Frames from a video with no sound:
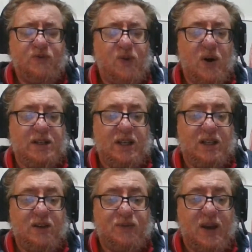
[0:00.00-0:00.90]
fighting
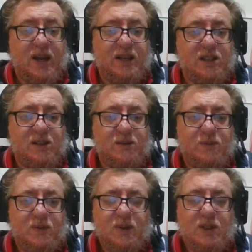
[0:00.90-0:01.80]
their fate. And
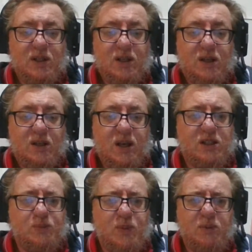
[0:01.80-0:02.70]
the
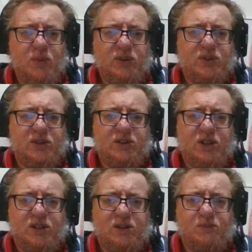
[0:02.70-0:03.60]
smoke monster's
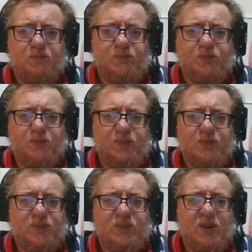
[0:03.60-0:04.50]
just
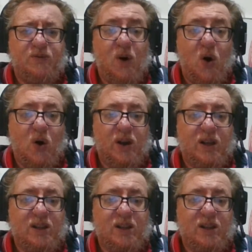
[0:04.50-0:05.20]
the fog.